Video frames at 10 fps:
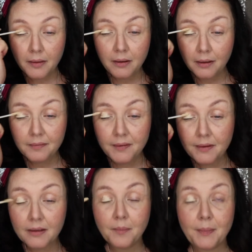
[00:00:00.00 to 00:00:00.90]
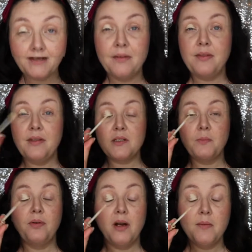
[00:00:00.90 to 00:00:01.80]
the lovely thing about this
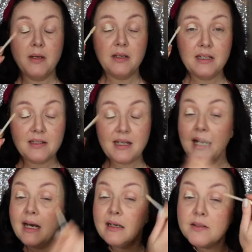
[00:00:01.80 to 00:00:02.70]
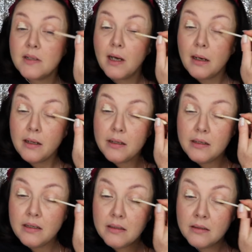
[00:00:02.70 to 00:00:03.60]
primer is it has colour
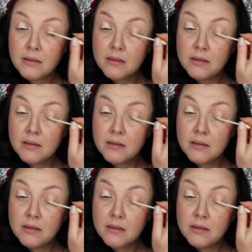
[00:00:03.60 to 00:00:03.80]
in it,